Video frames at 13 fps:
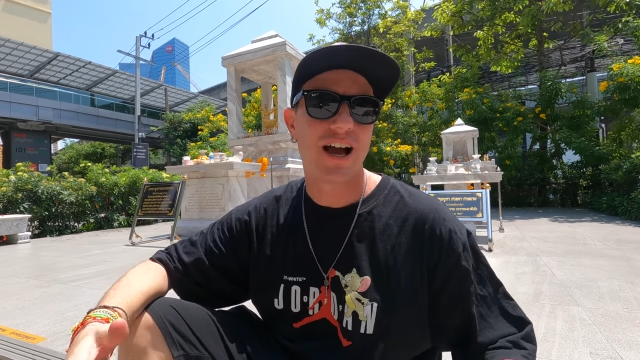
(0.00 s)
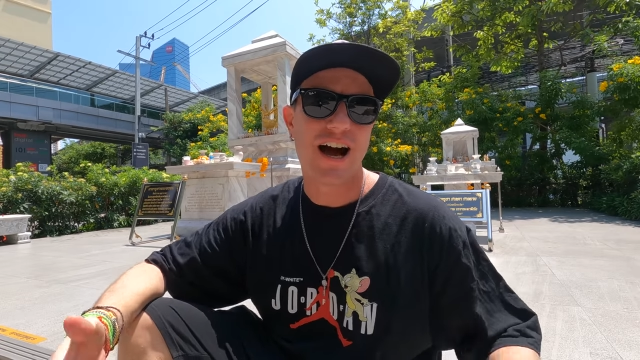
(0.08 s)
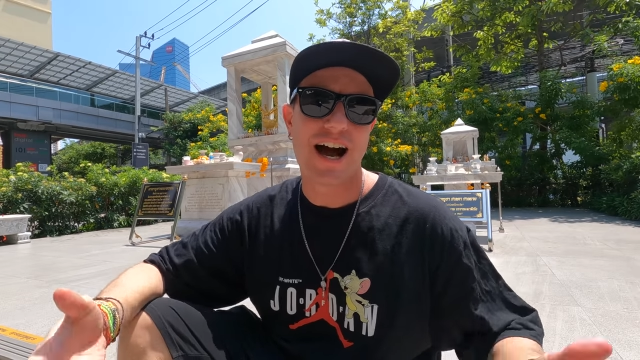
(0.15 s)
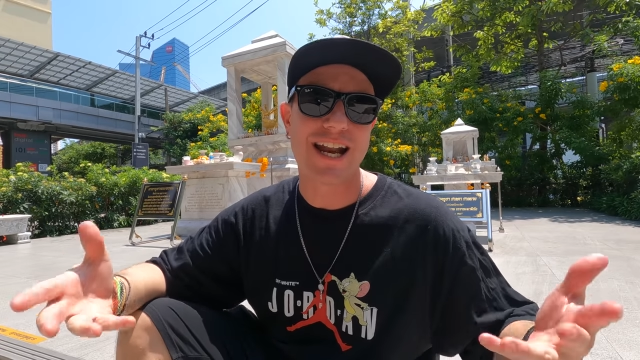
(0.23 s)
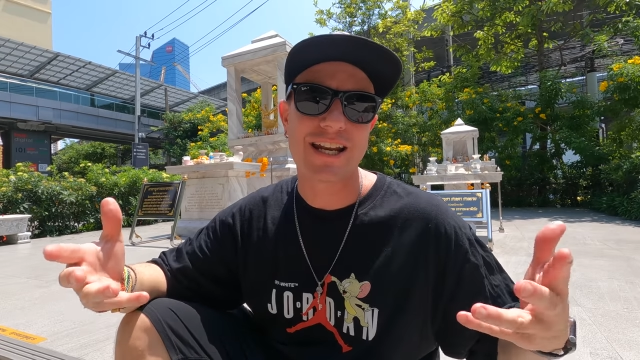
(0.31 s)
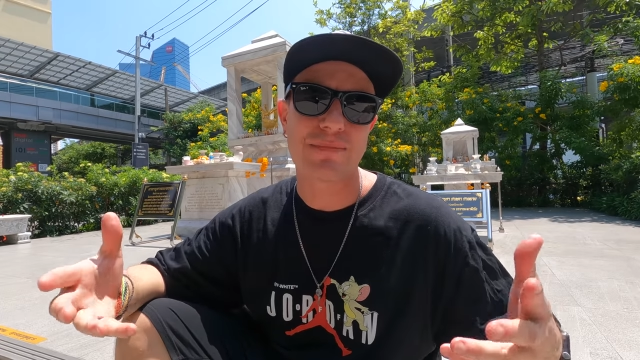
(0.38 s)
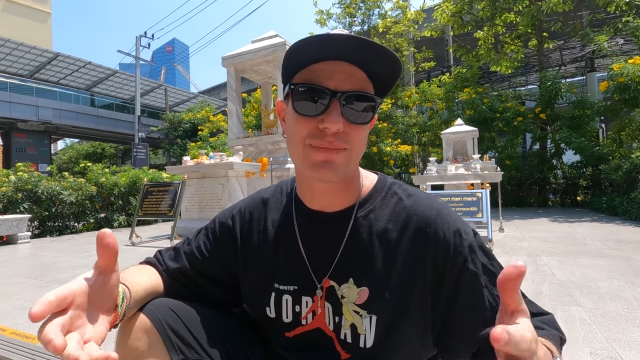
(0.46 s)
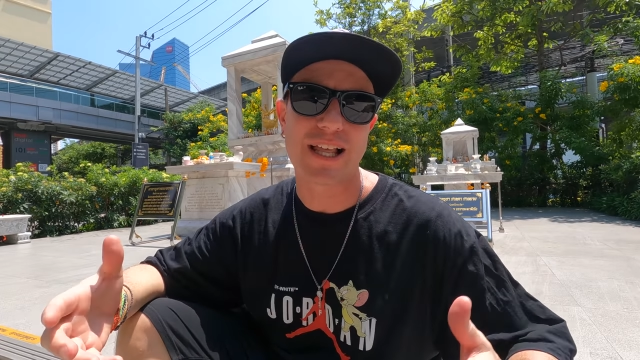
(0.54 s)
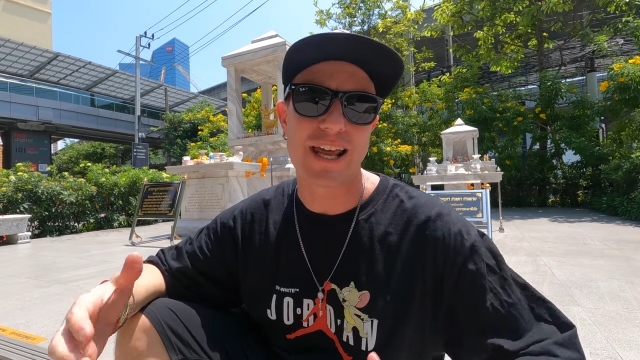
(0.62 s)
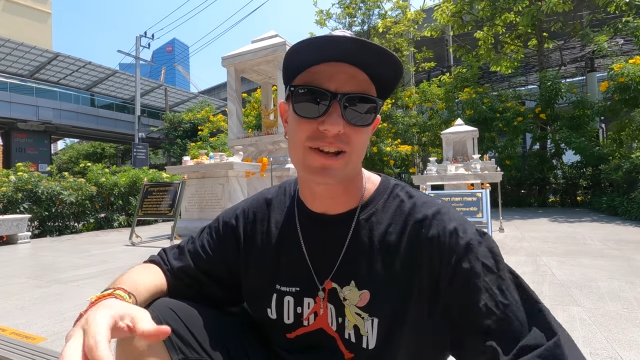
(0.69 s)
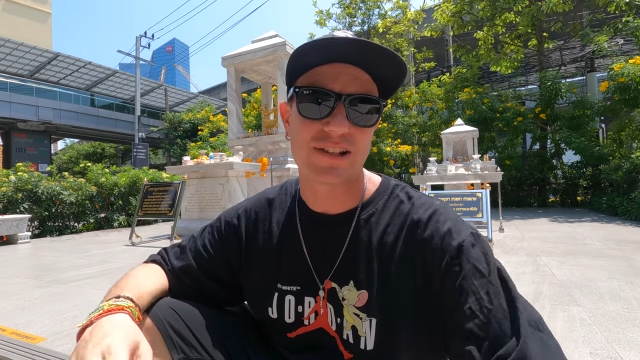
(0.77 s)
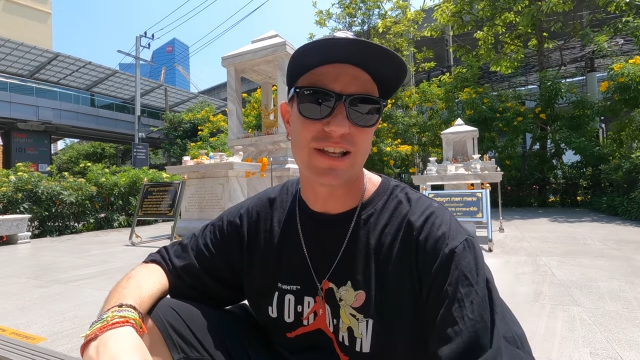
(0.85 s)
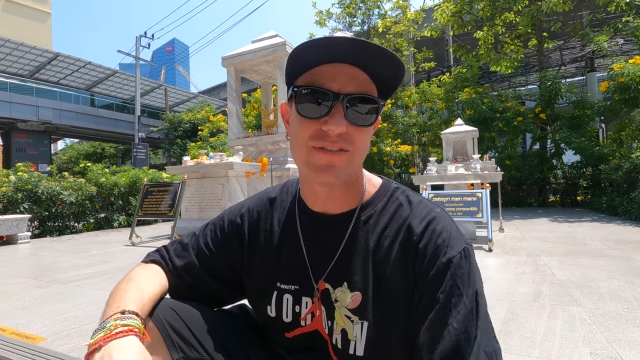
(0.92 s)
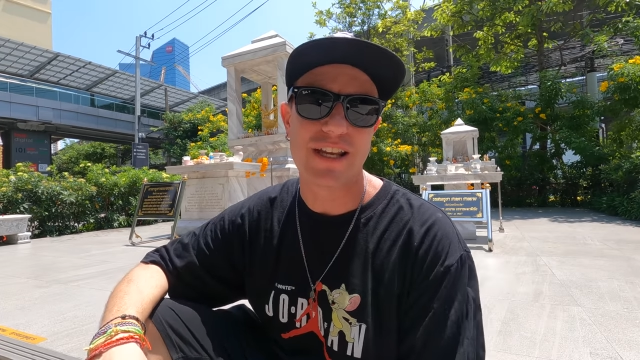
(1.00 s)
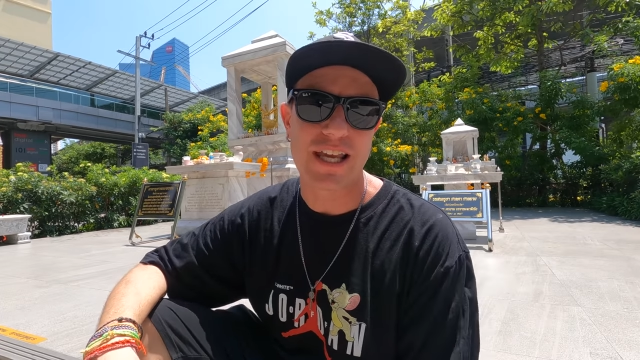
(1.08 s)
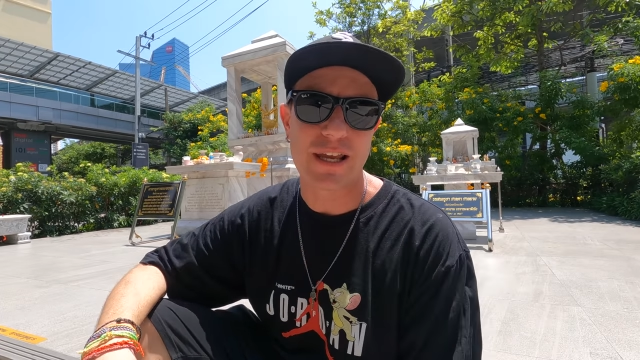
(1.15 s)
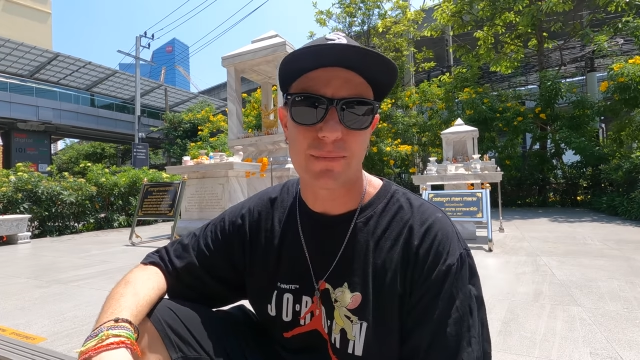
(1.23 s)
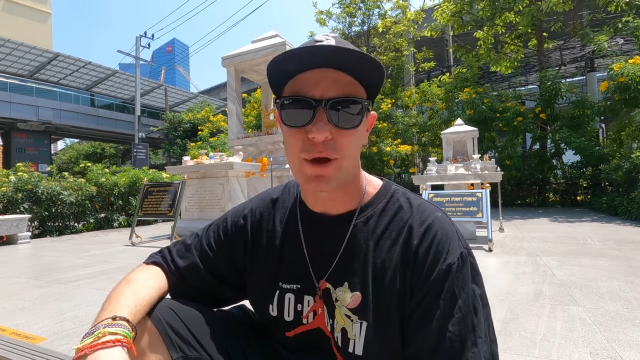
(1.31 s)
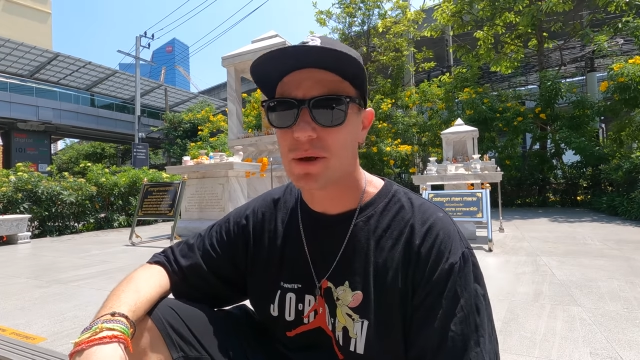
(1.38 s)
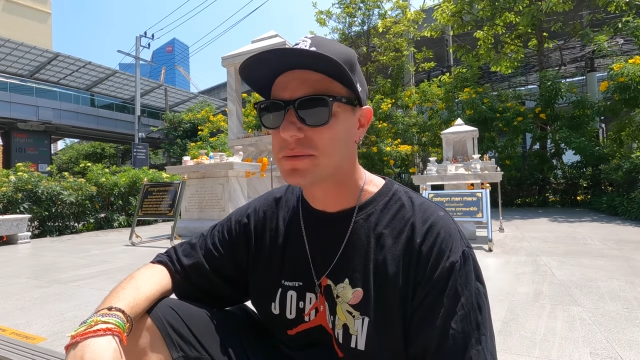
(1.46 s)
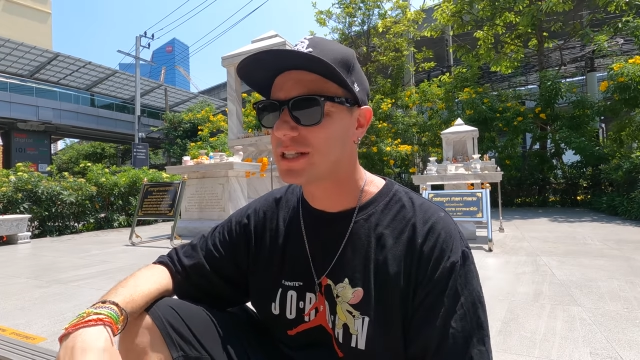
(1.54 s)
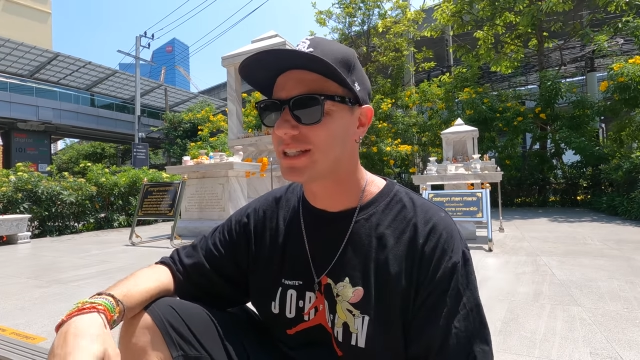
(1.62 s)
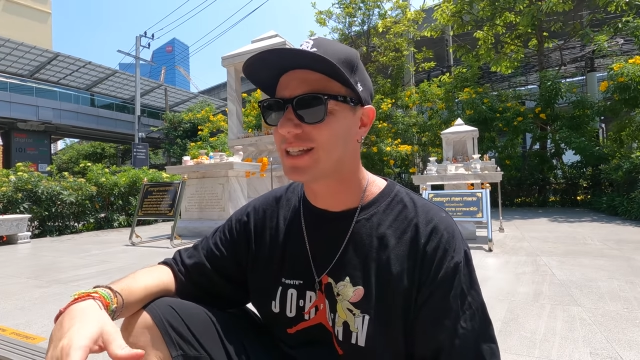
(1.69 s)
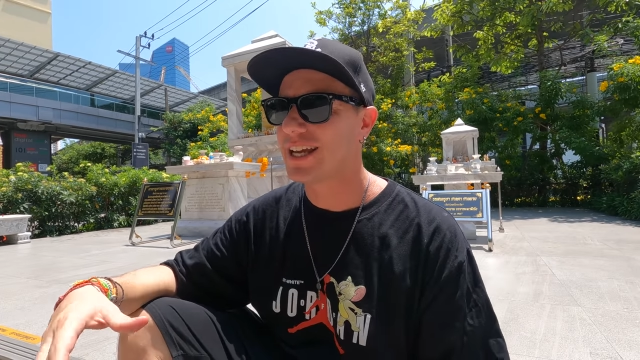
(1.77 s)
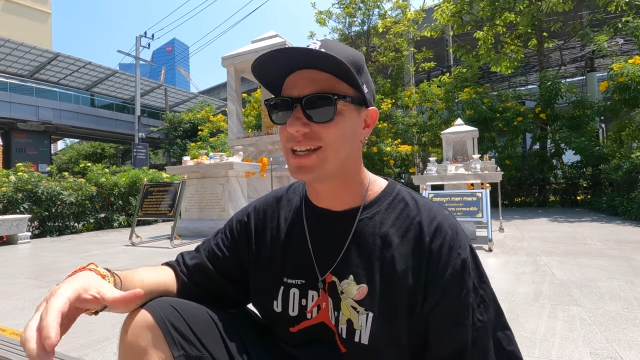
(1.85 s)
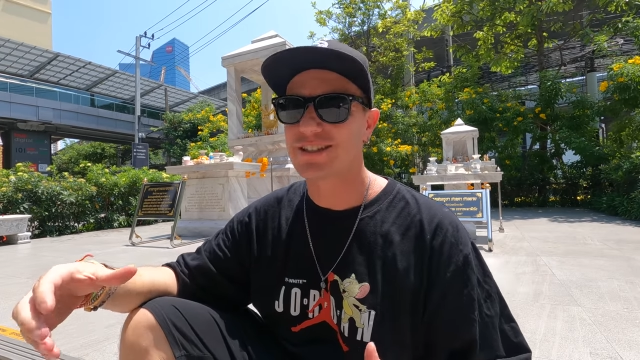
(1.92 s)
I didn't plan on living here permanently.